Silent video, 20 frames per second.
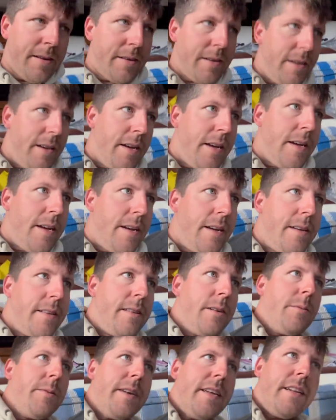
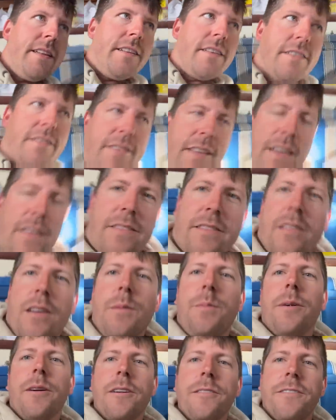the wind looks like so
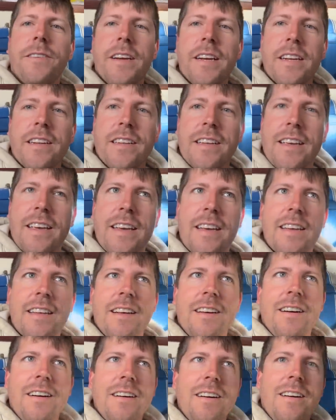perfect to get
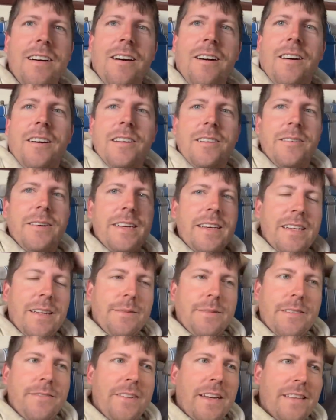all the way up
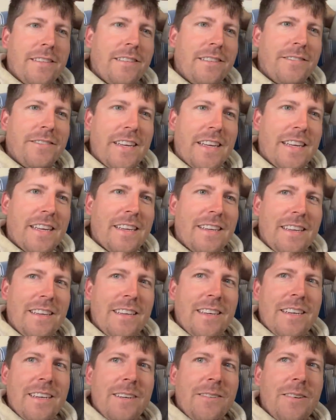to Västervik
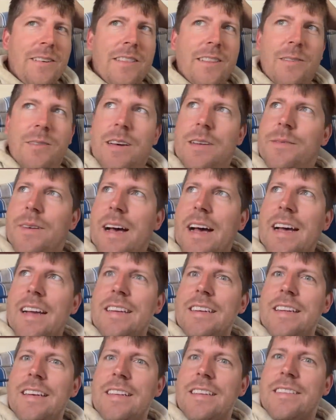with the wind
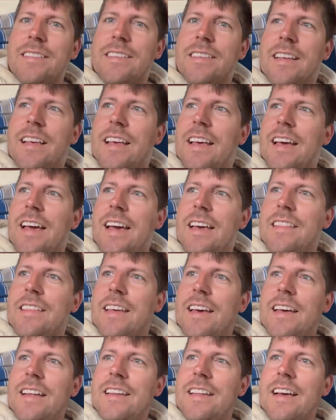behind us, and
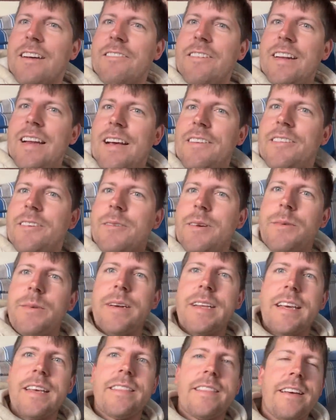then like right after we would
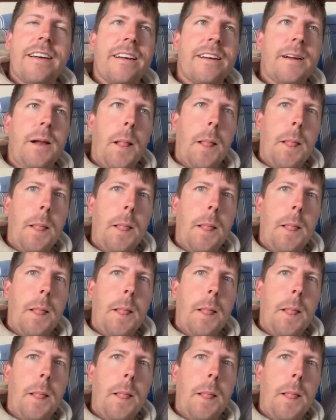get there,